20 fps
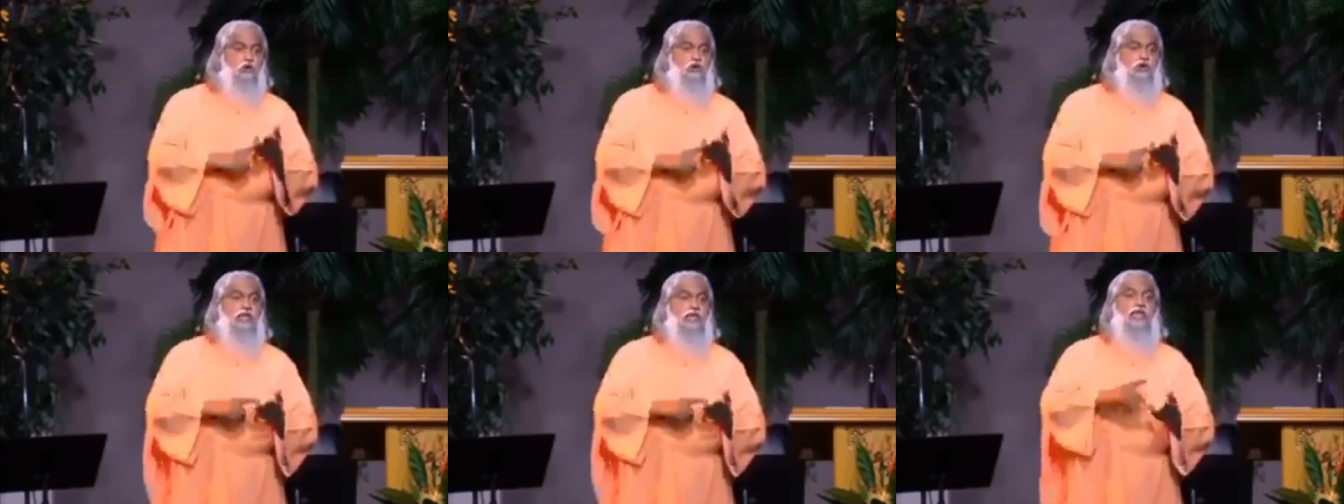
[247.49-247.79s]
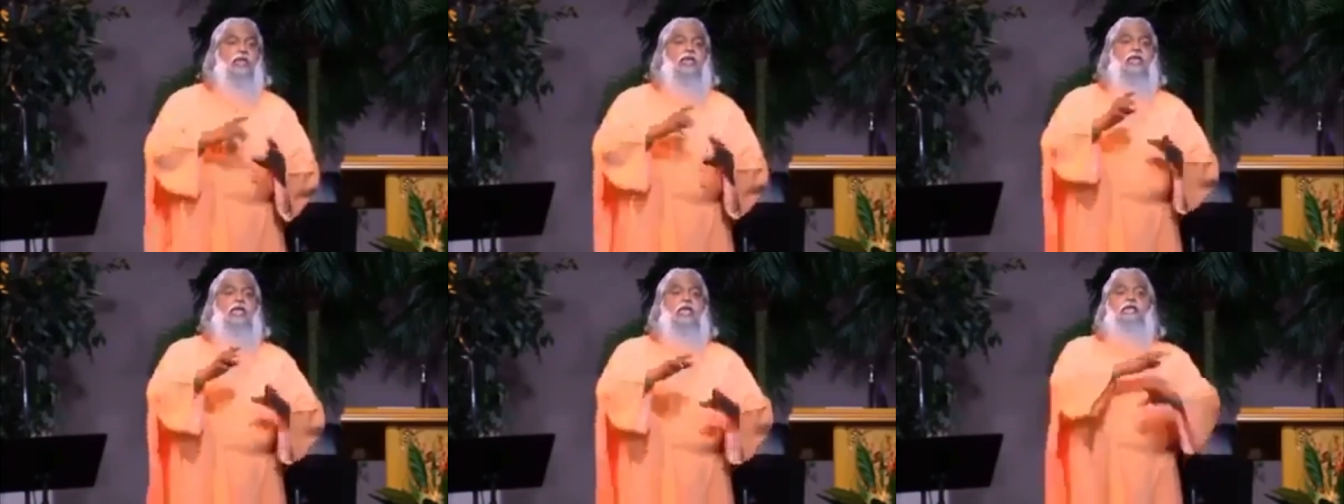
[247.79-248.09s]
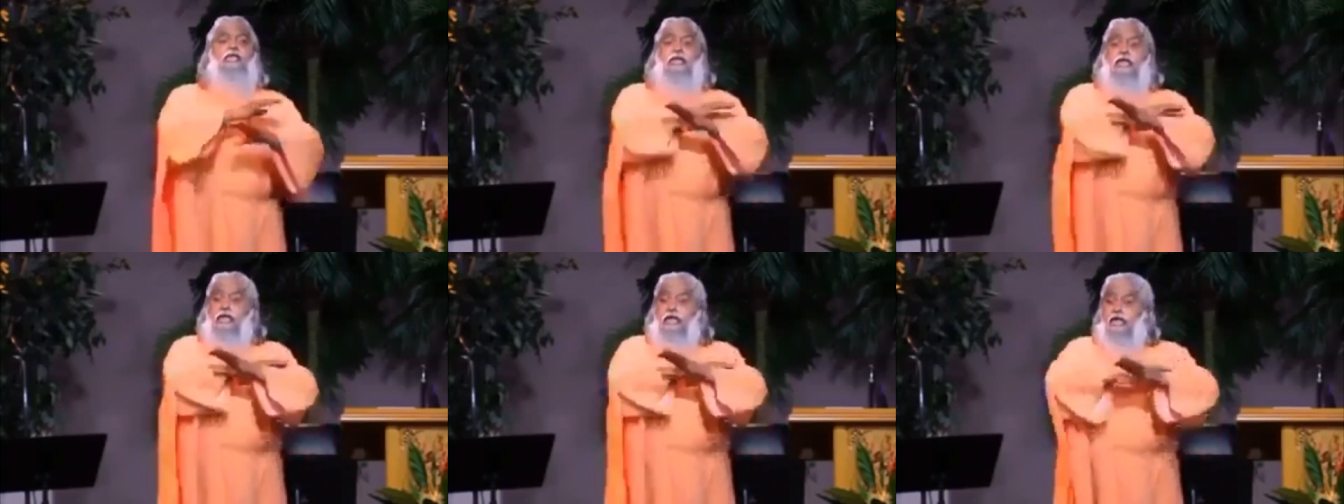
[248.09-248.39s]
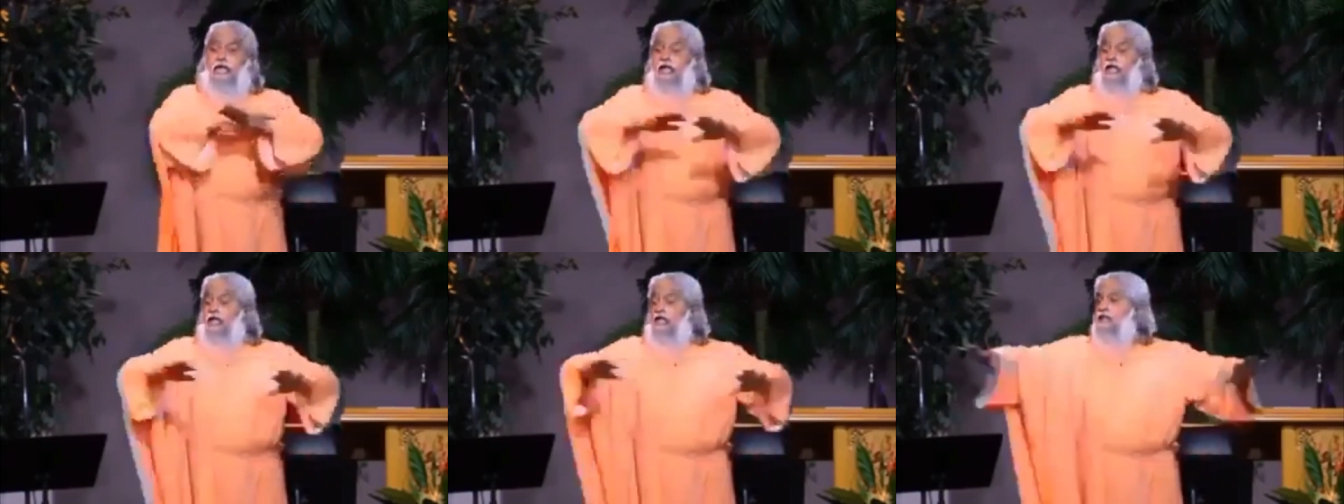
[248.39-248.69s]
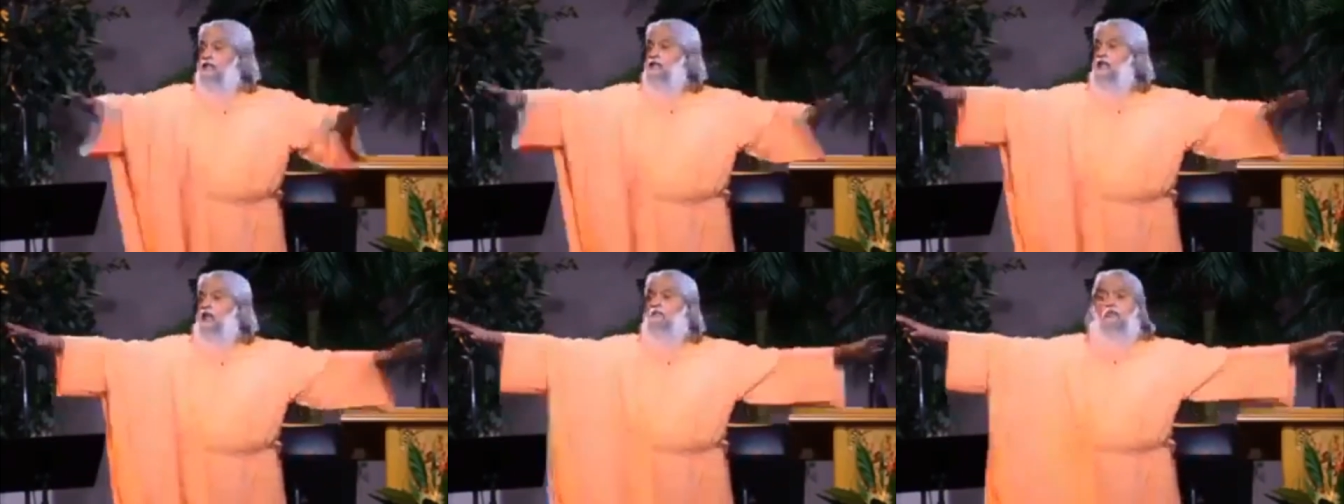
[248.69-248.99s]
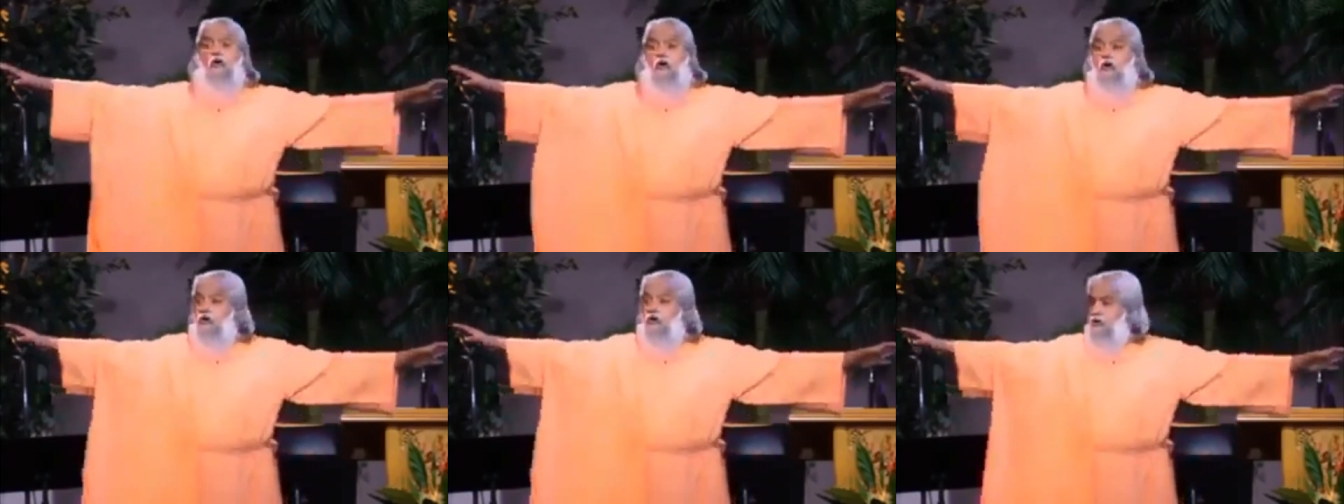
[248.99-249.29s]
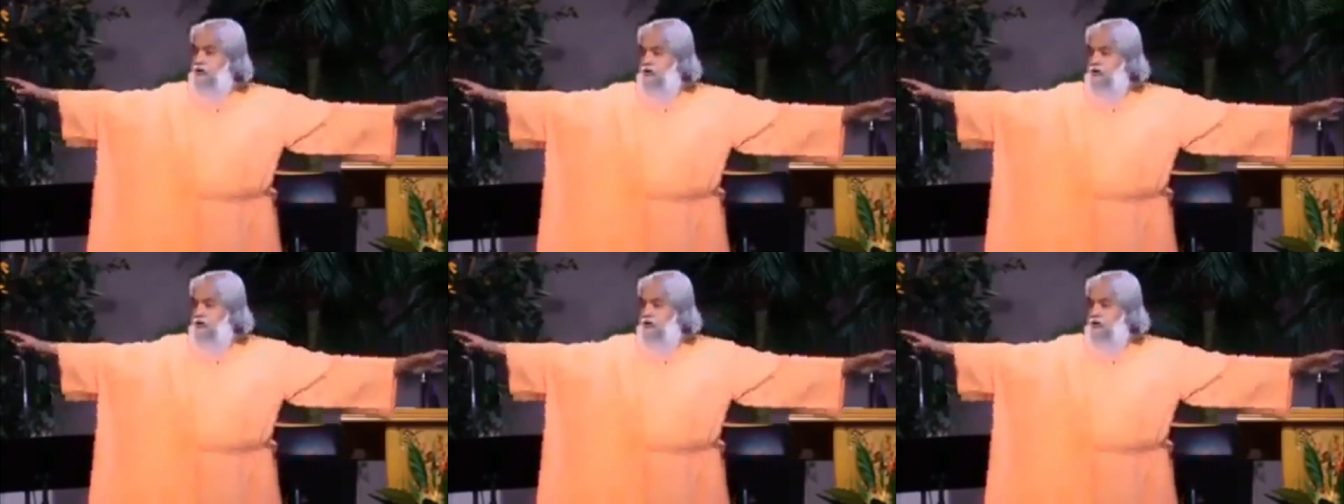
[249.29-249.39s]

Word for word: taught, and healed them